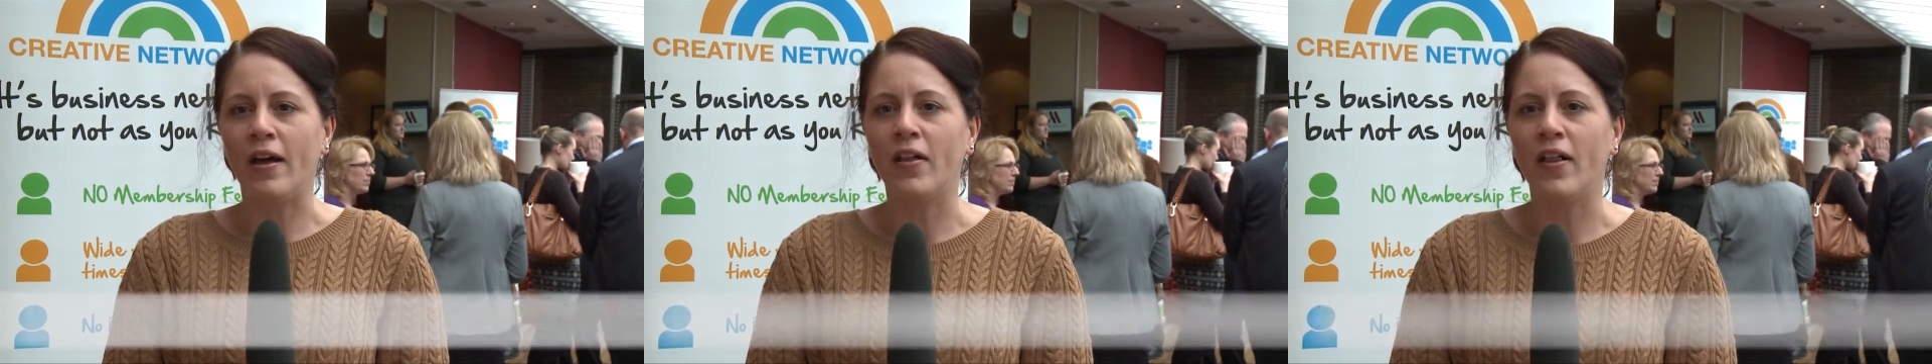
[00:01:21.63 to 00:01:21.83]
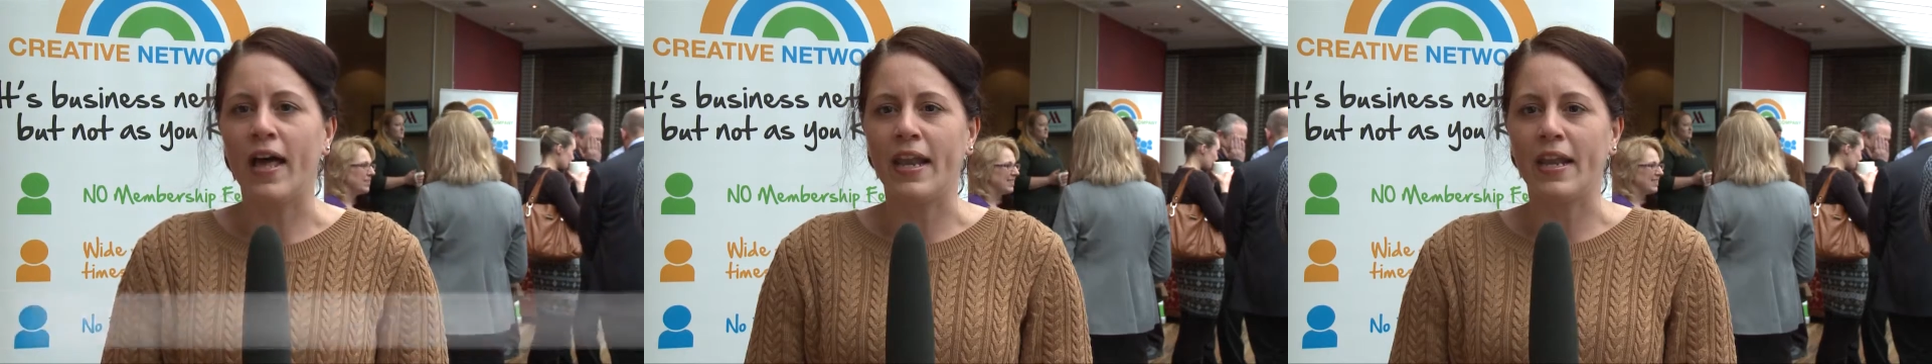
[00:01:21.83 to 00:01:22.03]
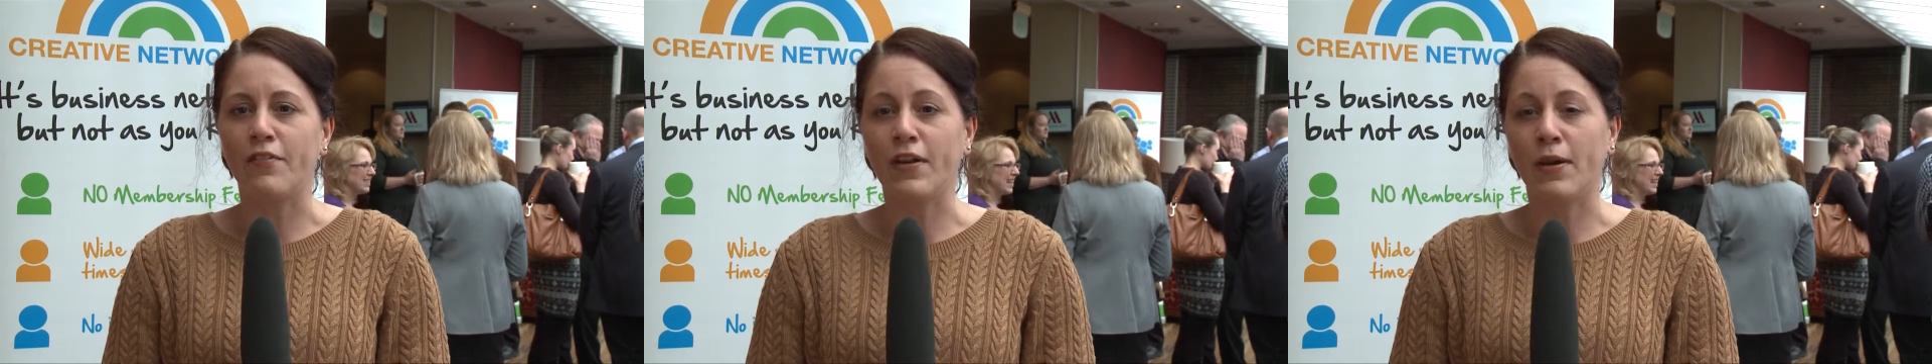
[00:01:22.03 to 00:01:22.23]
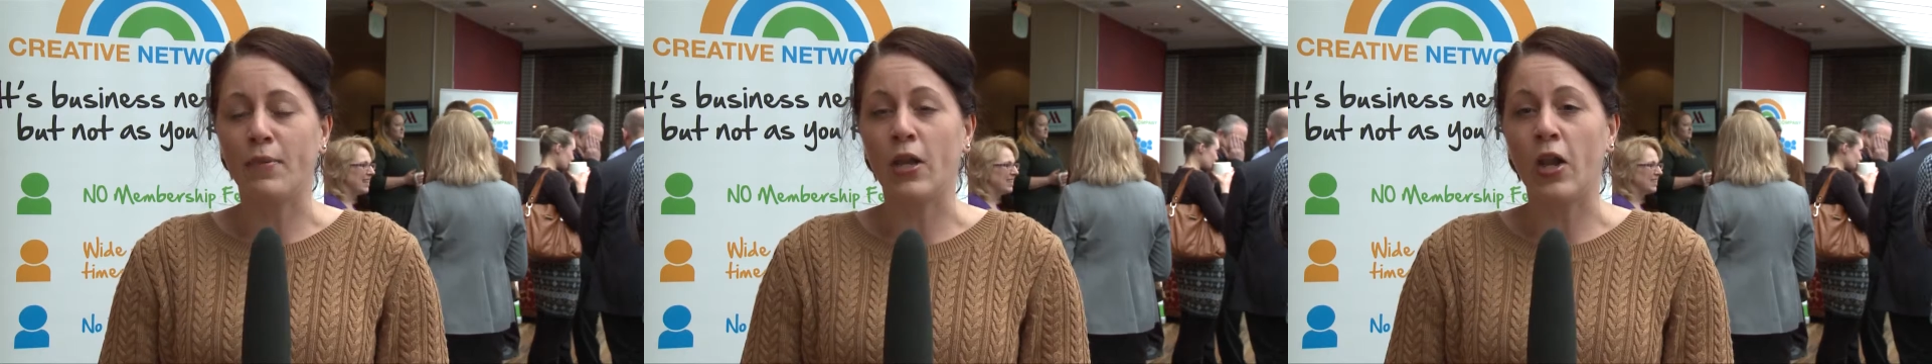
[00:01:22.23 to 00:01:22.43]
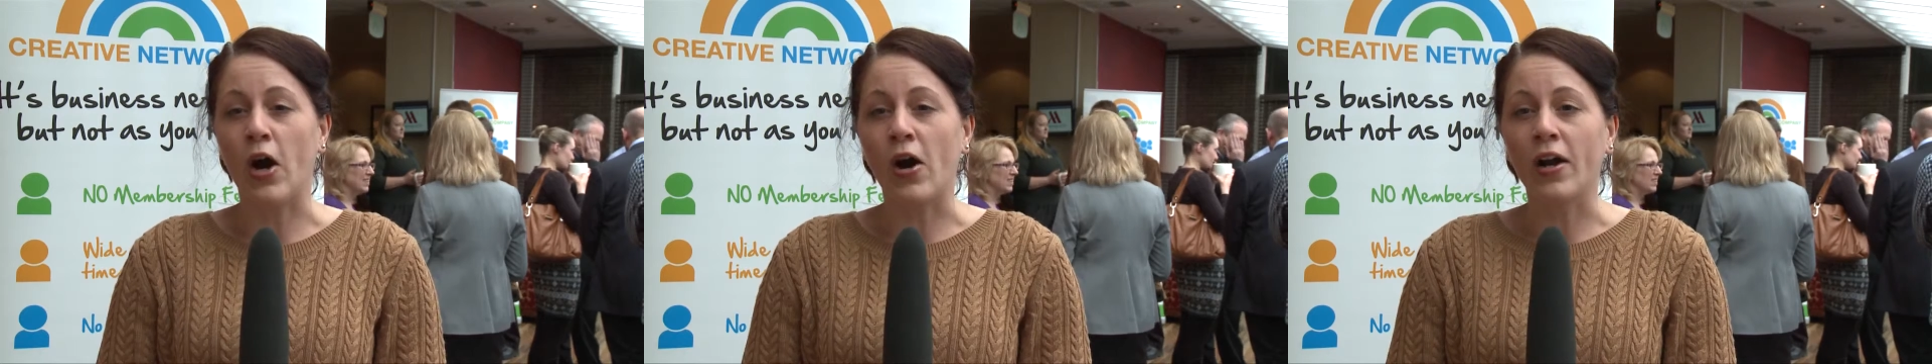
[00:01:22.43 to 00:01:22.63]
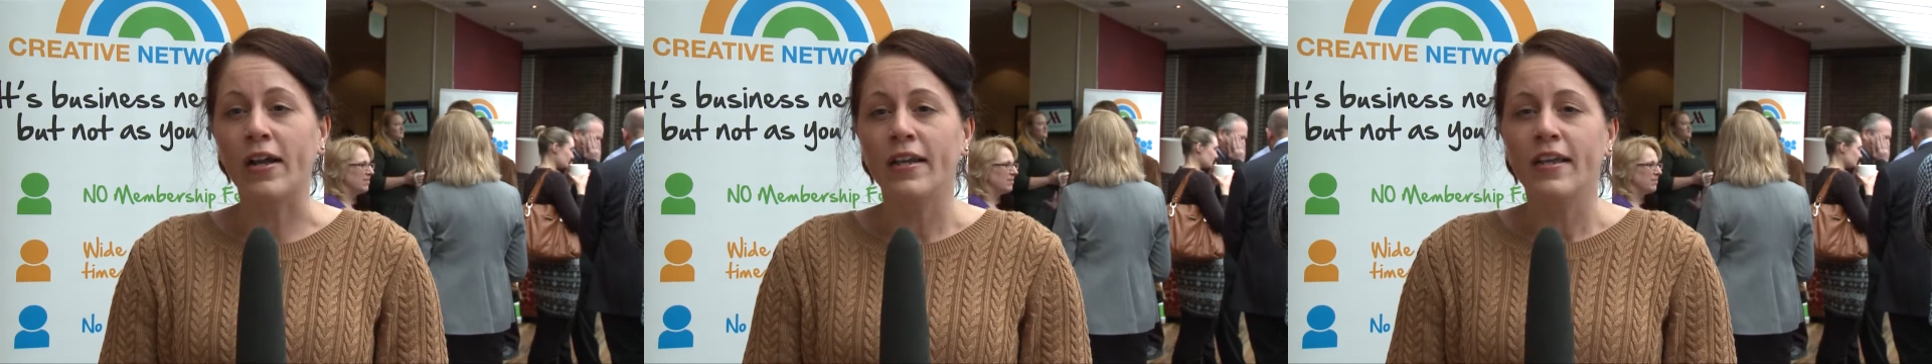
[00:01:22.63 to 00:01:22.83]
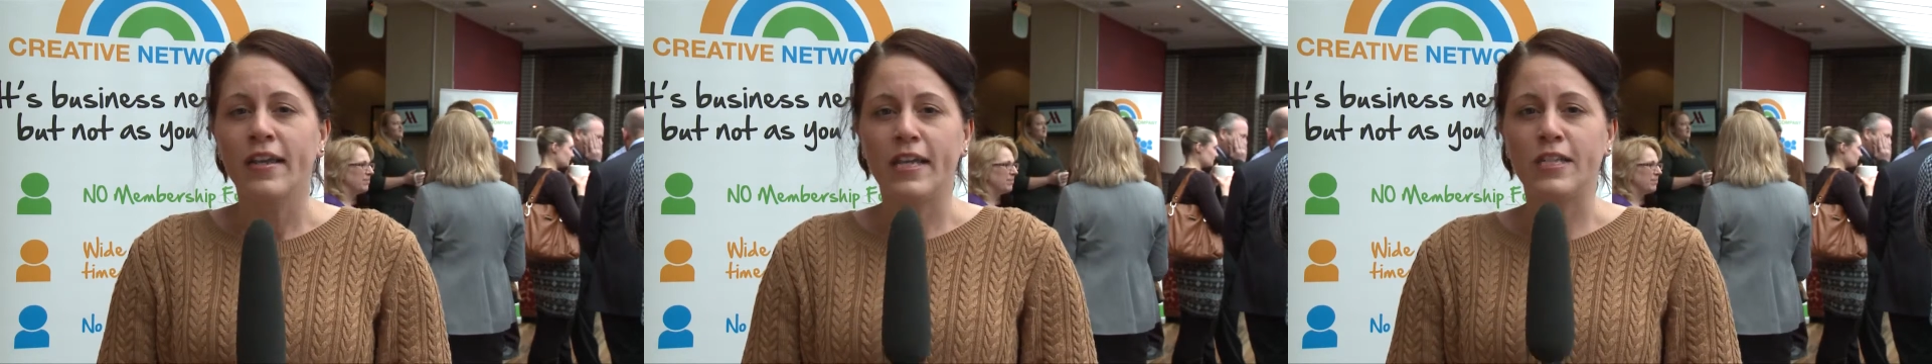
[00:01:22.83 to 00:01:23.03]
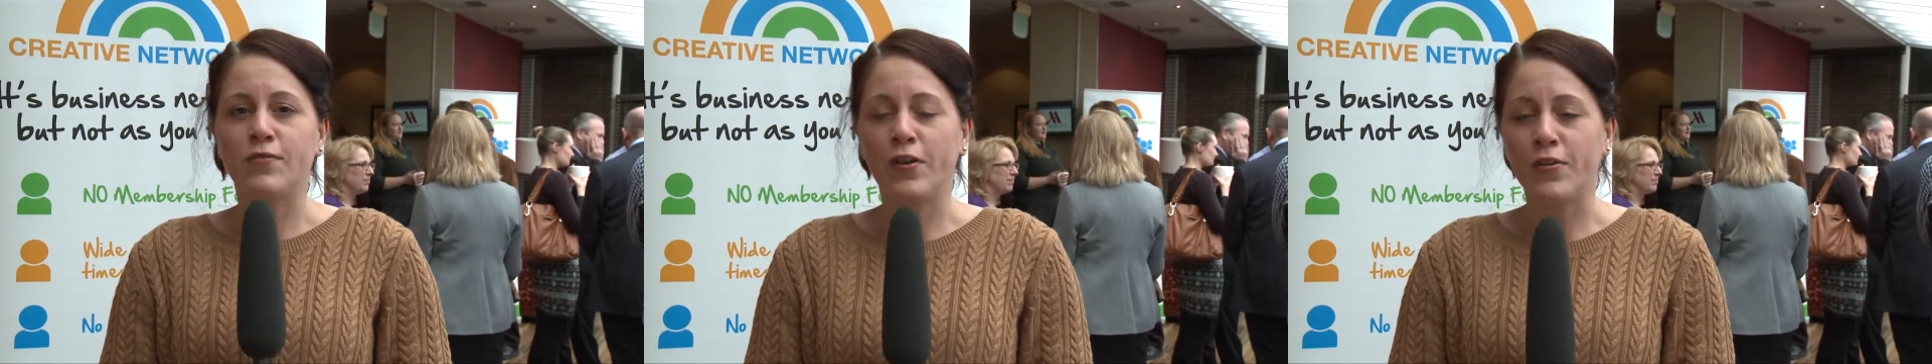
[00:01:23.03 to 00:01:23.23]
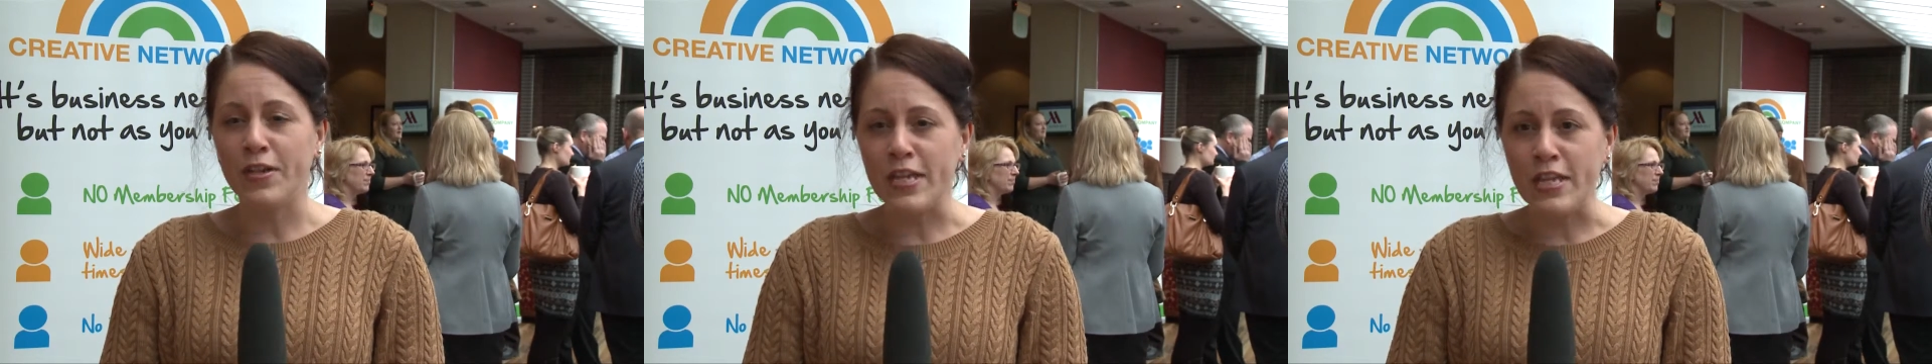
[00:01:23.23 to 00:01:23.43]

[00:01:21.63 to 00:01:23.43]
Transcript: and I've come along. It's very